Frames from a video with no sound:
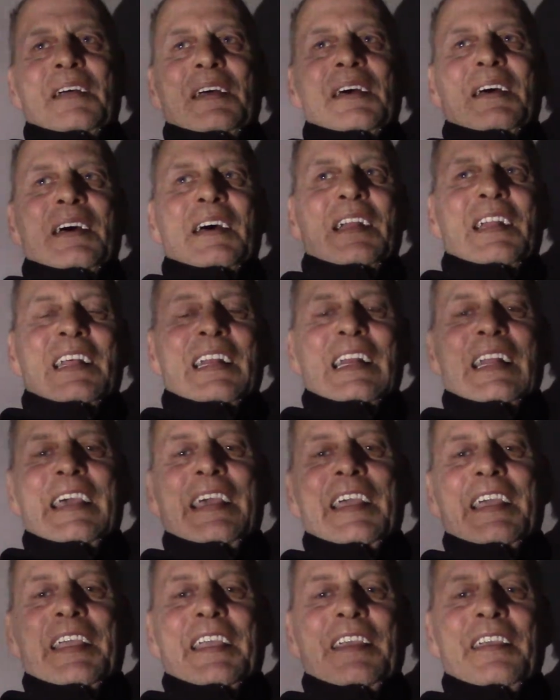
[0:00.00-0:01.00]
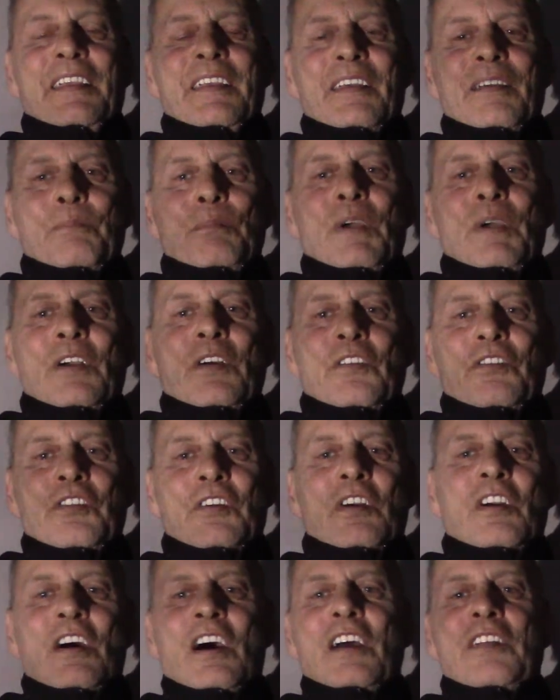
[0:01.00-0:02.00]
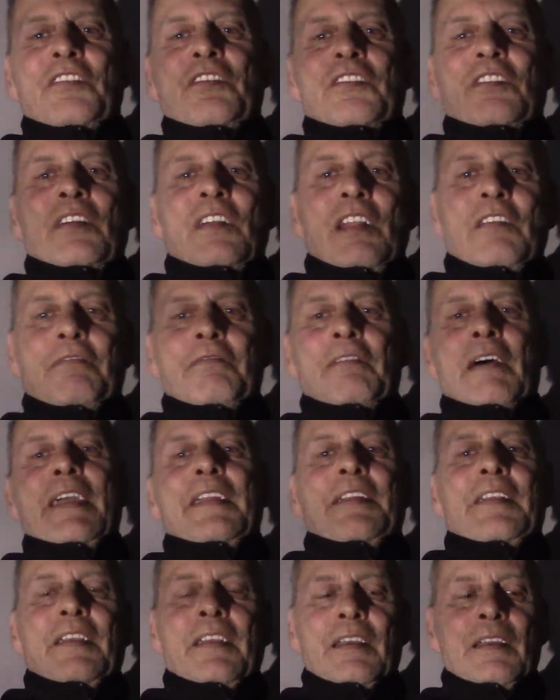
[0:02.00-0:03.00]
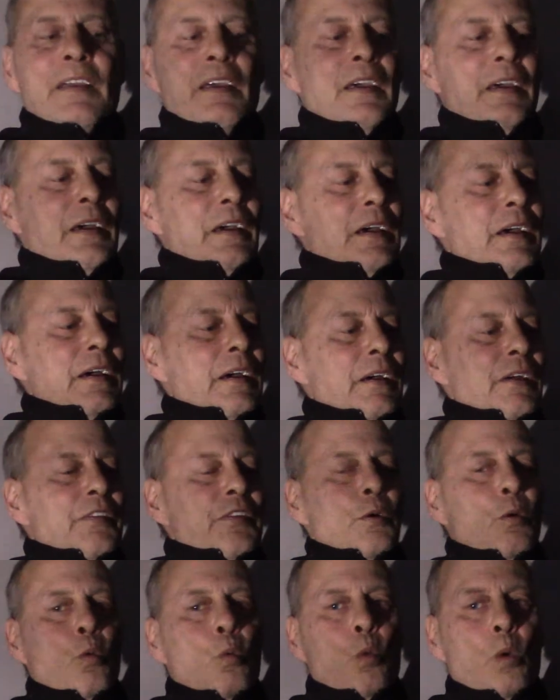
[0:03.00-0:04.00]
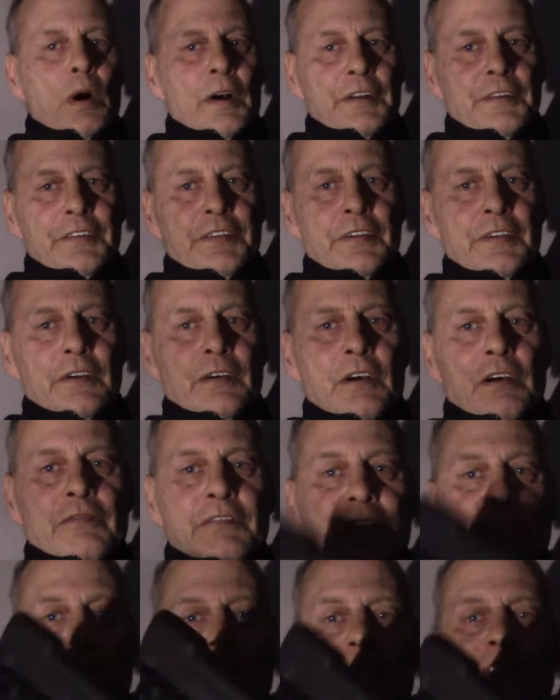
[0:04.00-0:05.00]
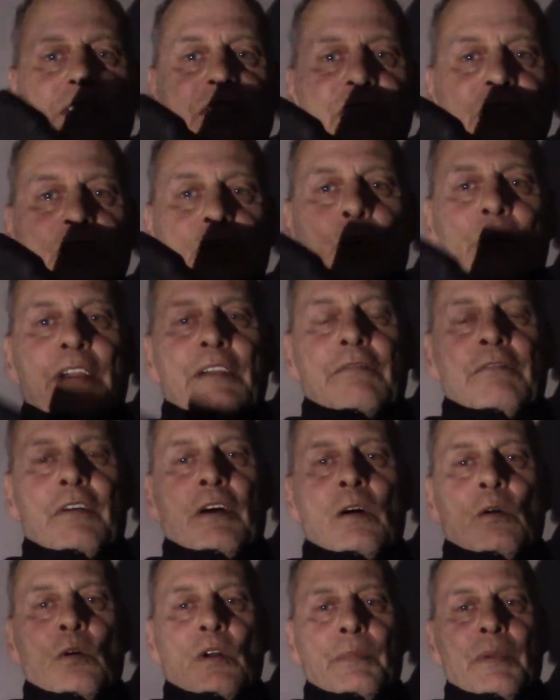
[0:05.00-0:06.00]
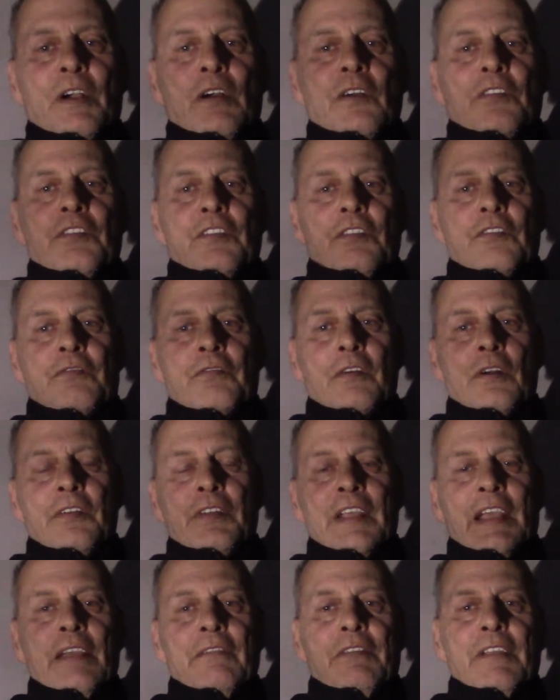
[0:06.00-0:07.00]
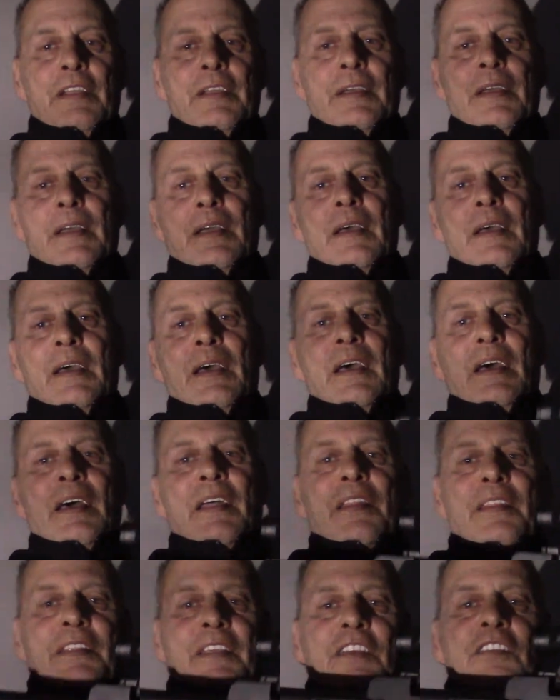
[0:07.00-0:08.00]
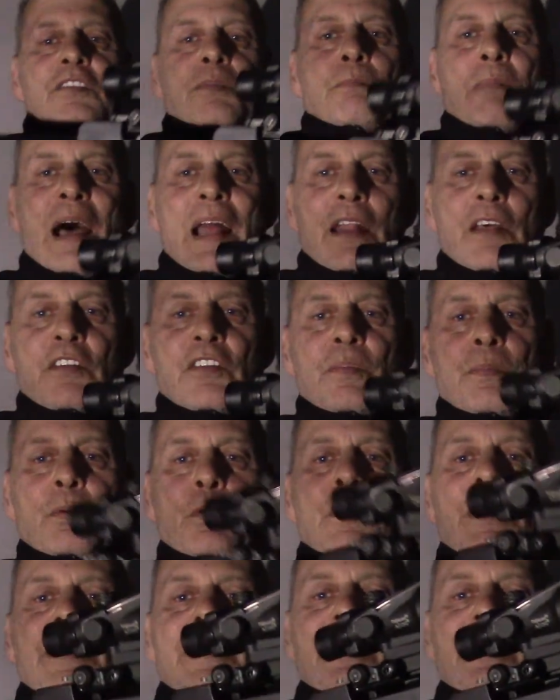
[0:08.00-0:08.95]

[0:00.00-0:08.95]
little achy because you're constantly fighting the want of it going forward because it's front heavy. This balance point is